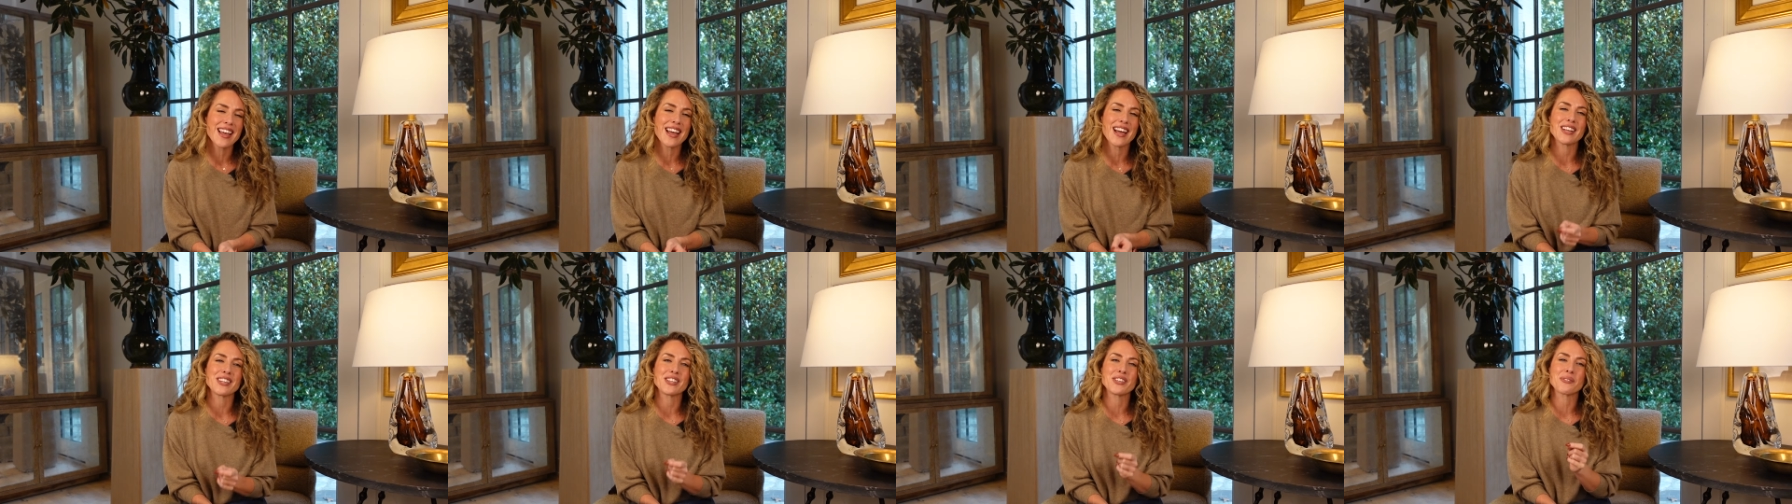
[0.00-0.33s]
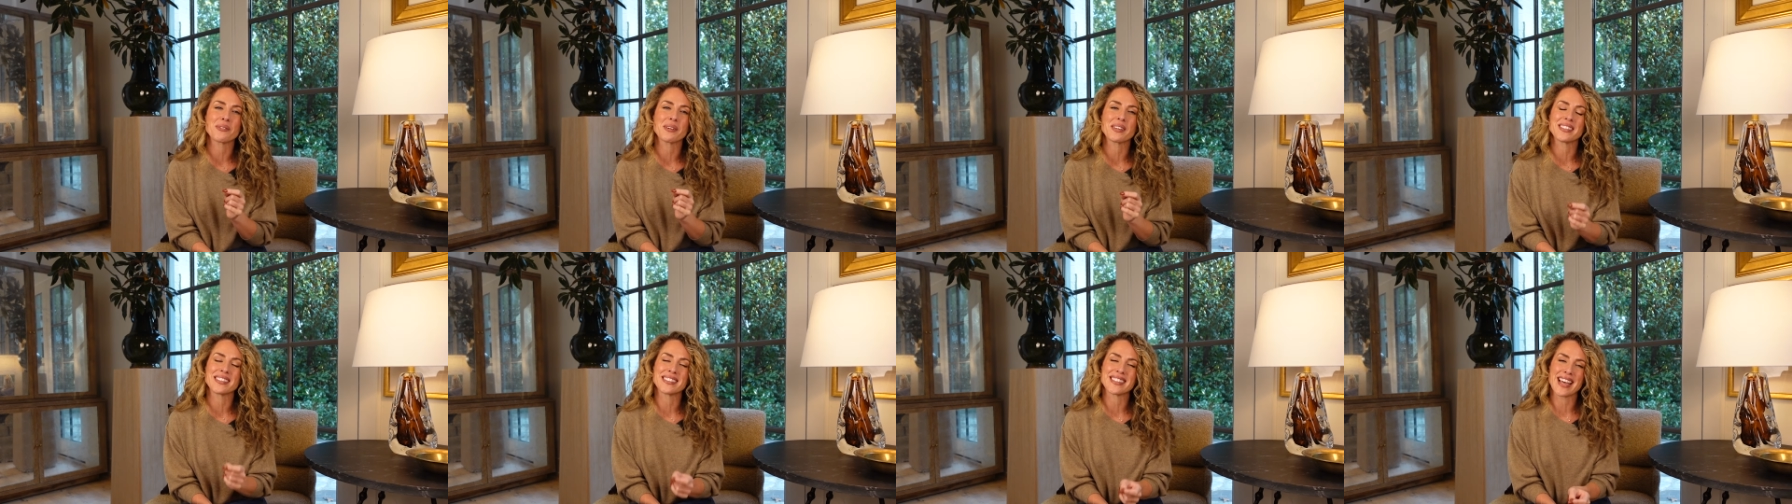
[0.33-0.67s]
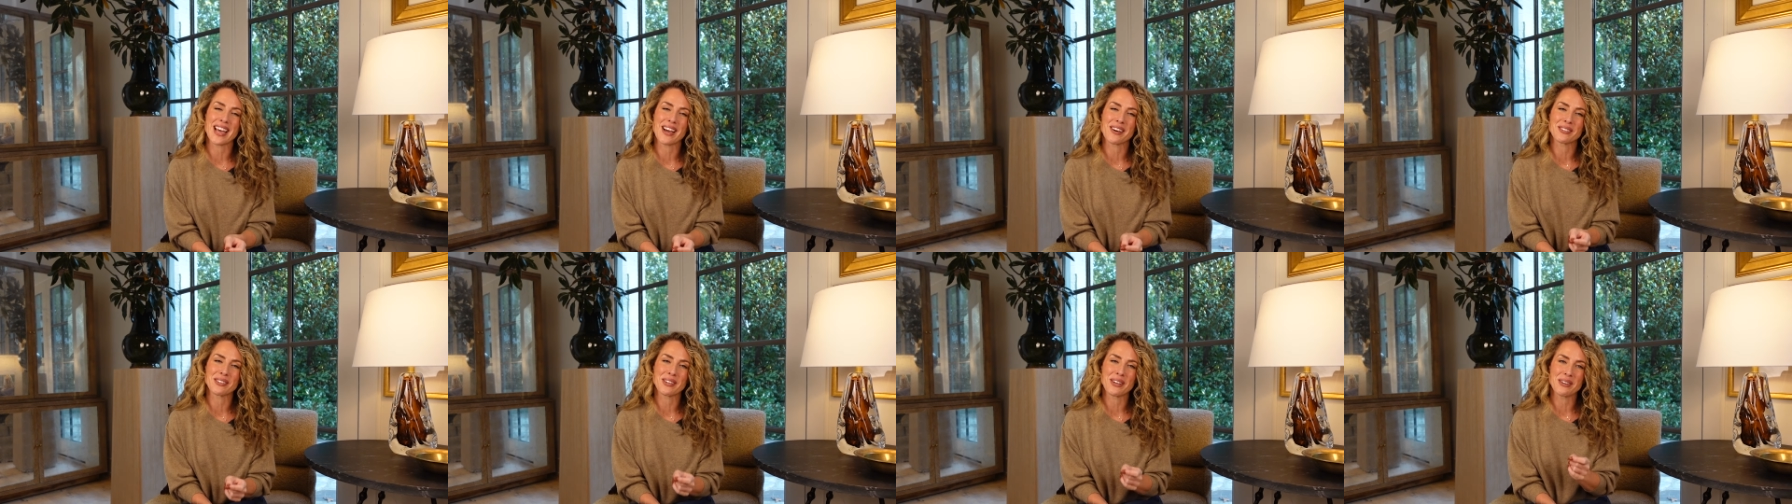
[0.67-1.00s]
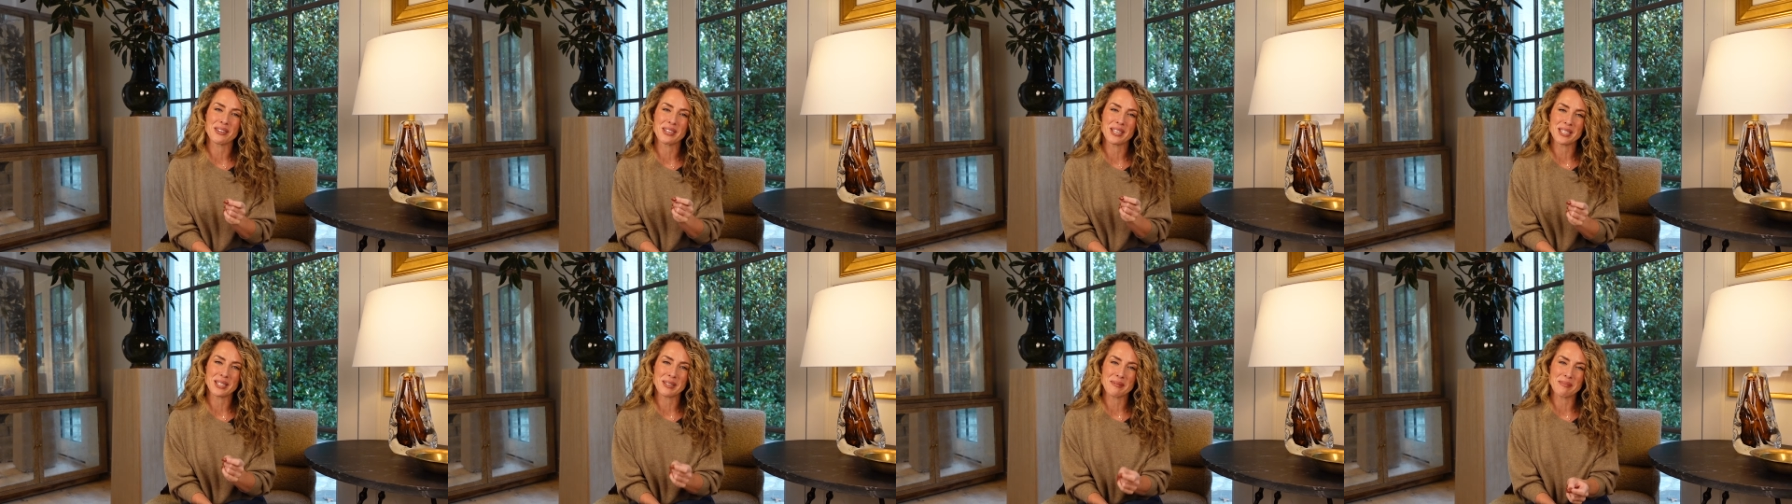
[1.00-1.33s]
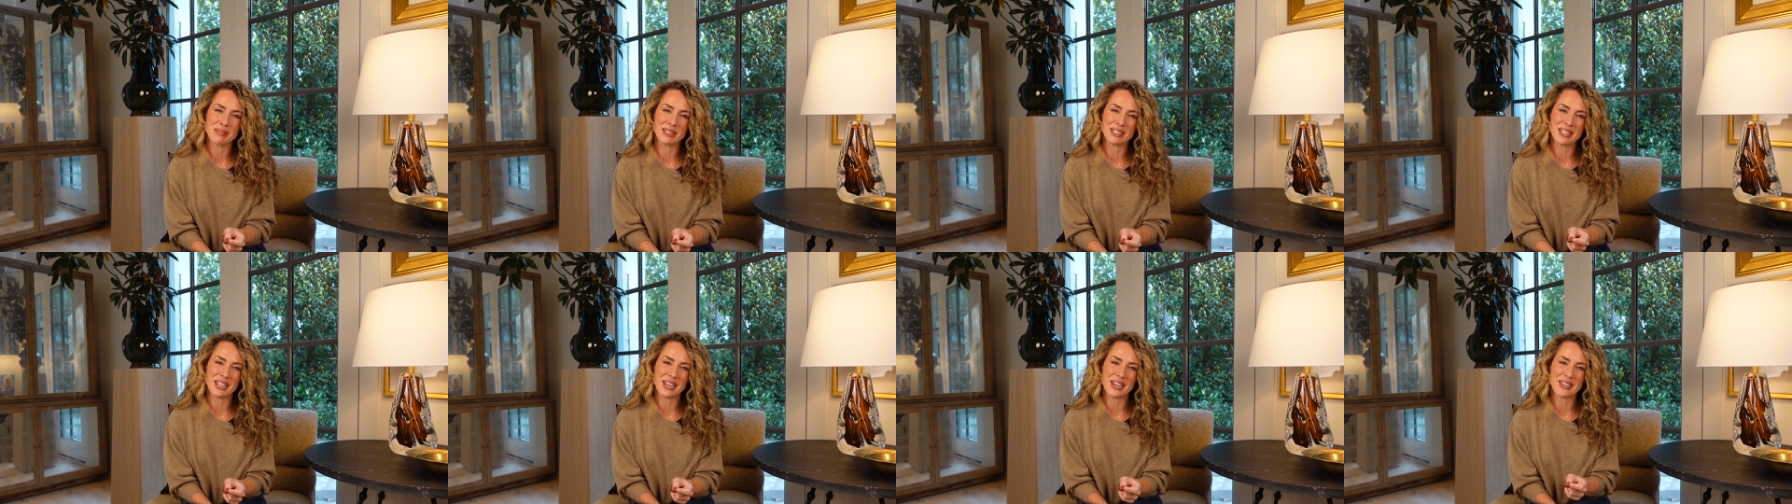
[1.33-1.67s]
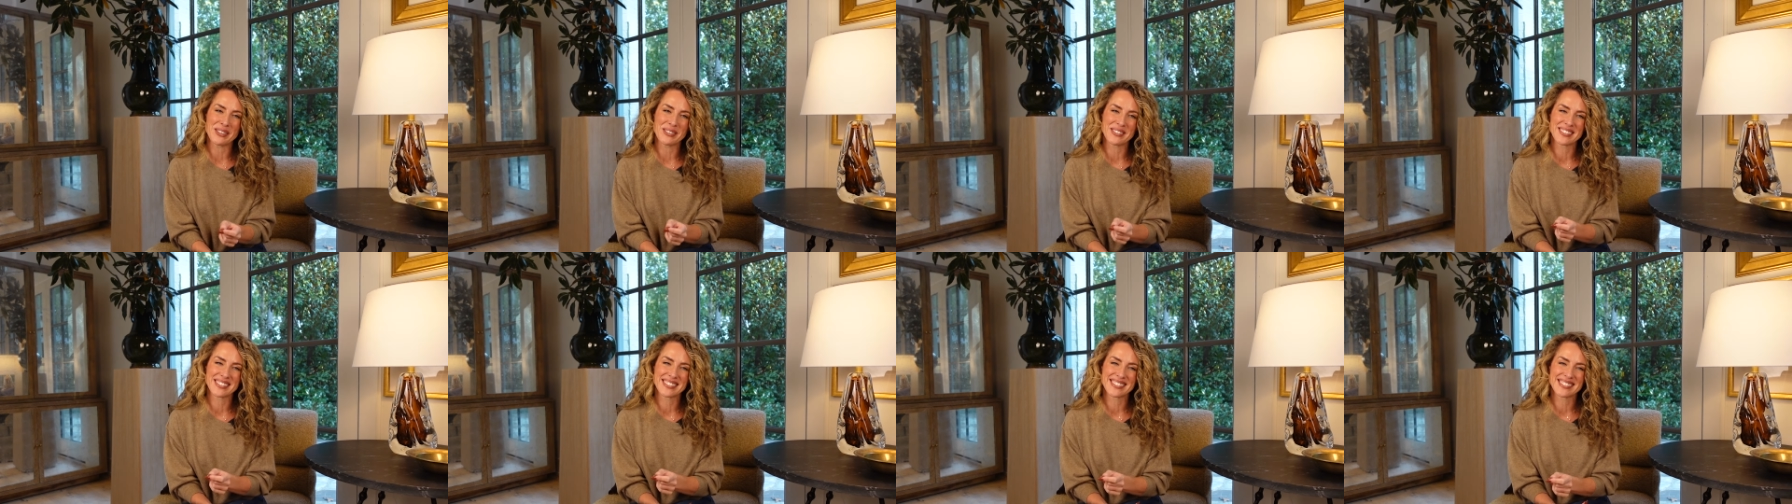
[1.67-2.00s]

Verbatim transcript: and you can download it below.